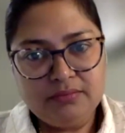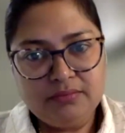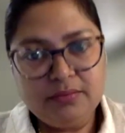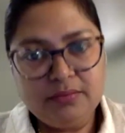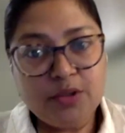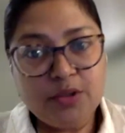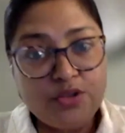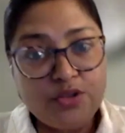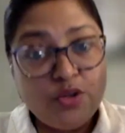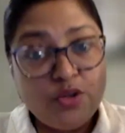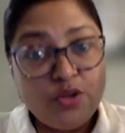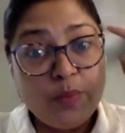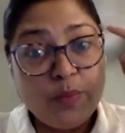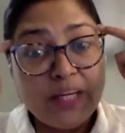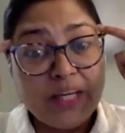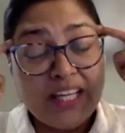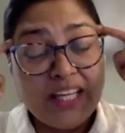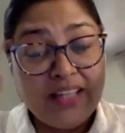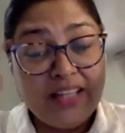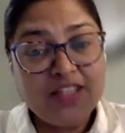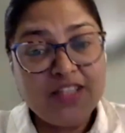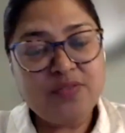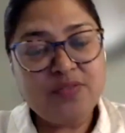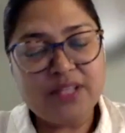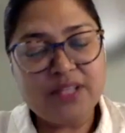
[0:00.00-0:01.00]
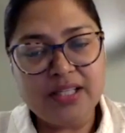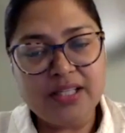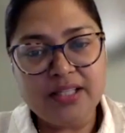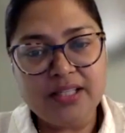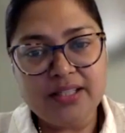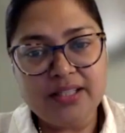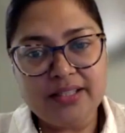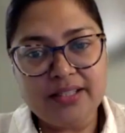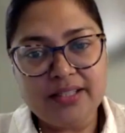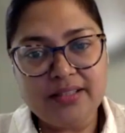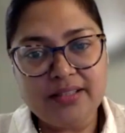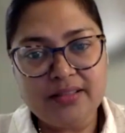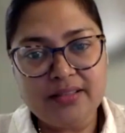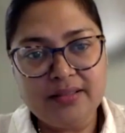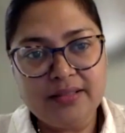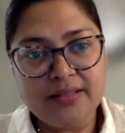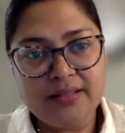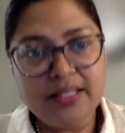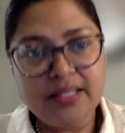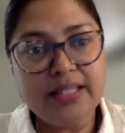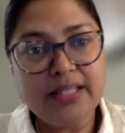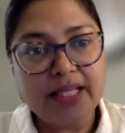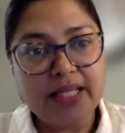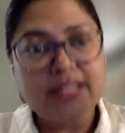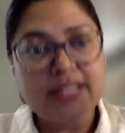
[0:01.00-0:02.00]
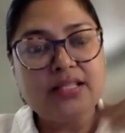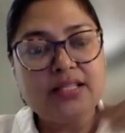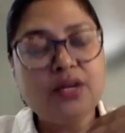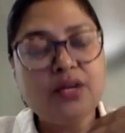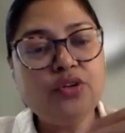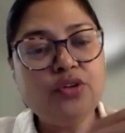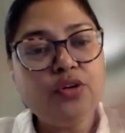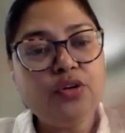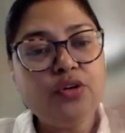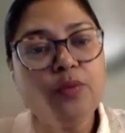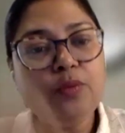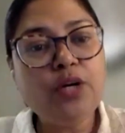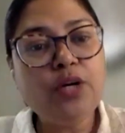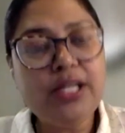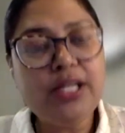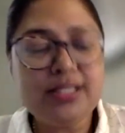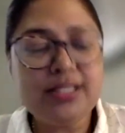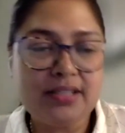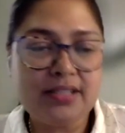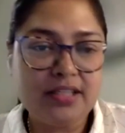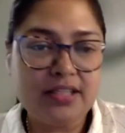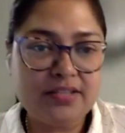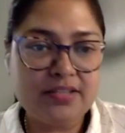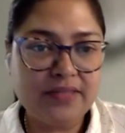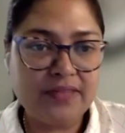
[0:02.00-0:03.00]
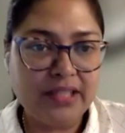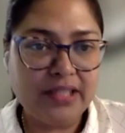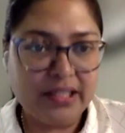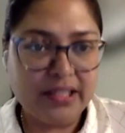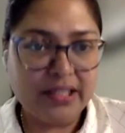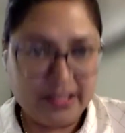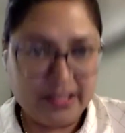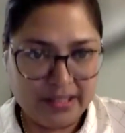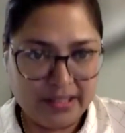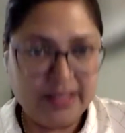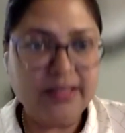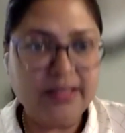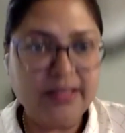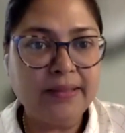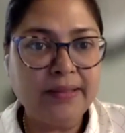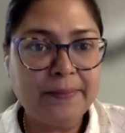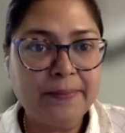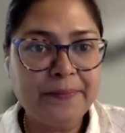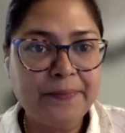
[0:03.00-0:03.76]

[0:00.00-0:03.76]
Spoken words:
Because your brain is feeling tired, and that's how your body starts feeling tired.